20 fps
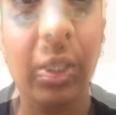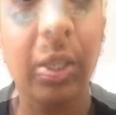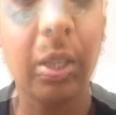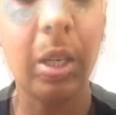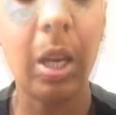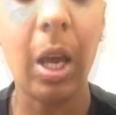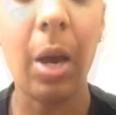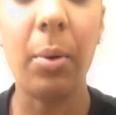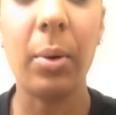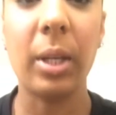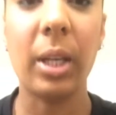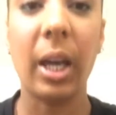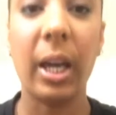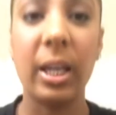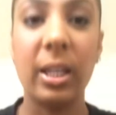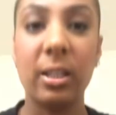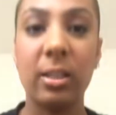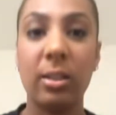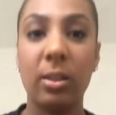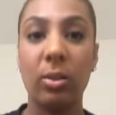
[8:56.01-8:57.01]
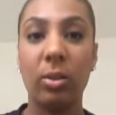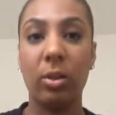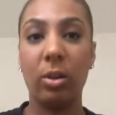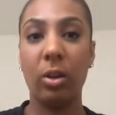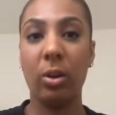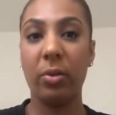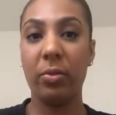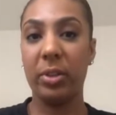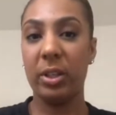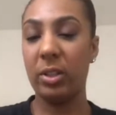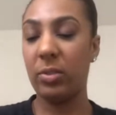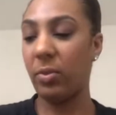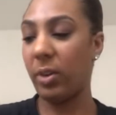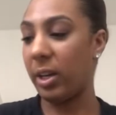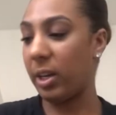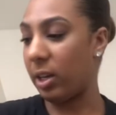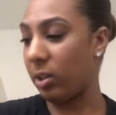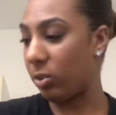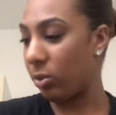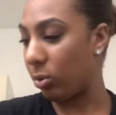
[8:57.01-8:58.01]
Now again, a lot of these
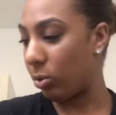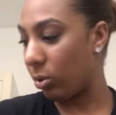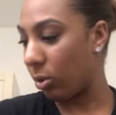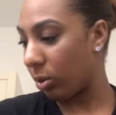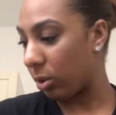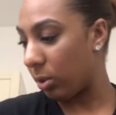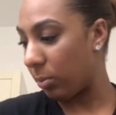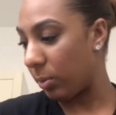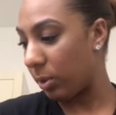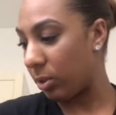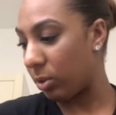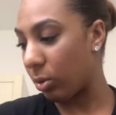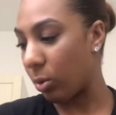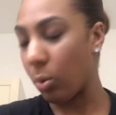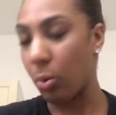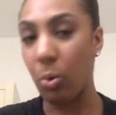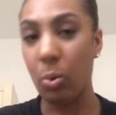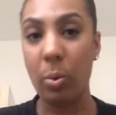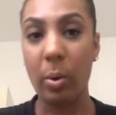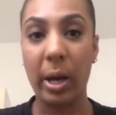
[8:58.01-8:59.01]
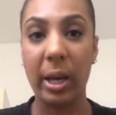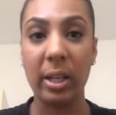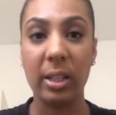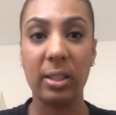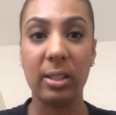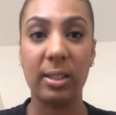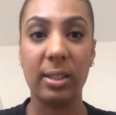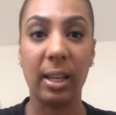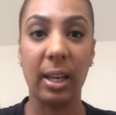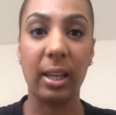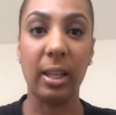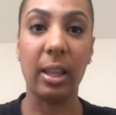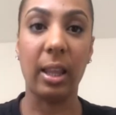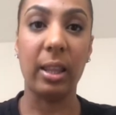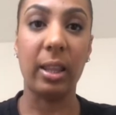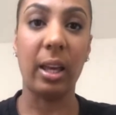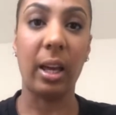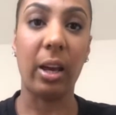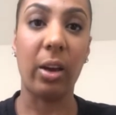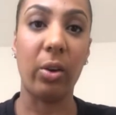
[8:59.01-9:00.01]
financial documents always state that
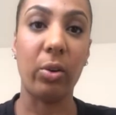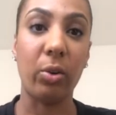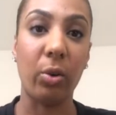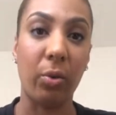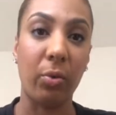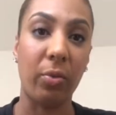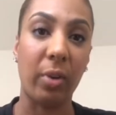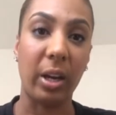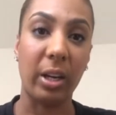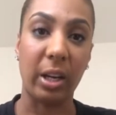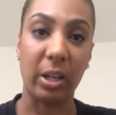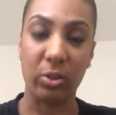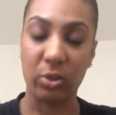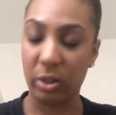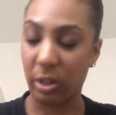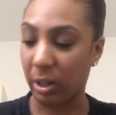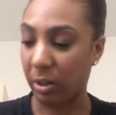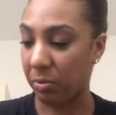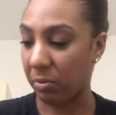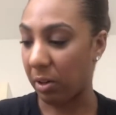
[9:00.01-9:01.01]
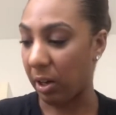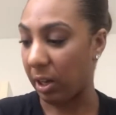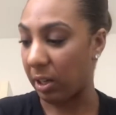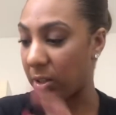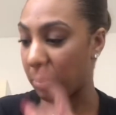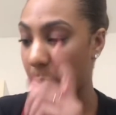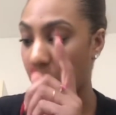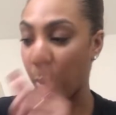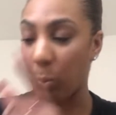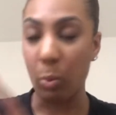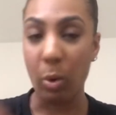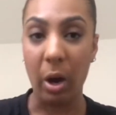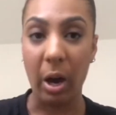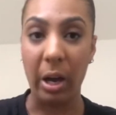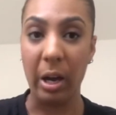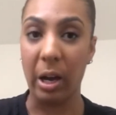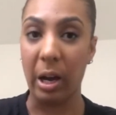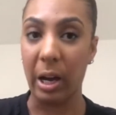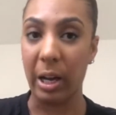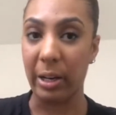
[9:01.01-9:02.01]
they are not financial advice, but what I
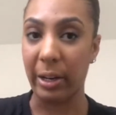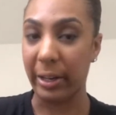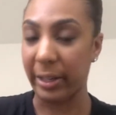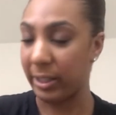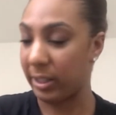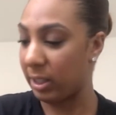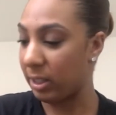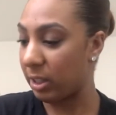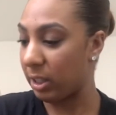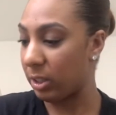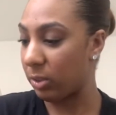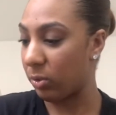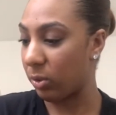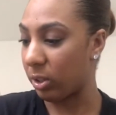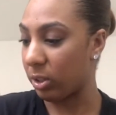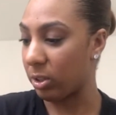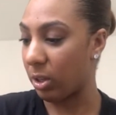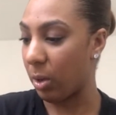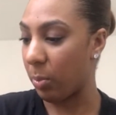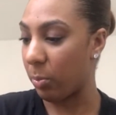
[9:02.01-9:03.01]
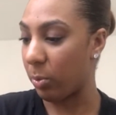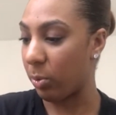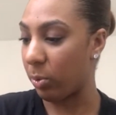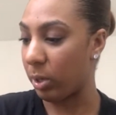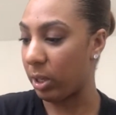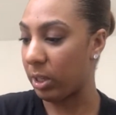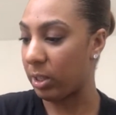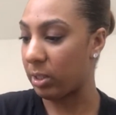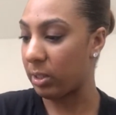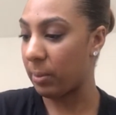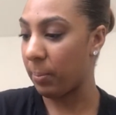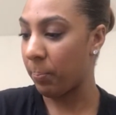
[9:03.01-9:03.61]
highlighted in this, for example, is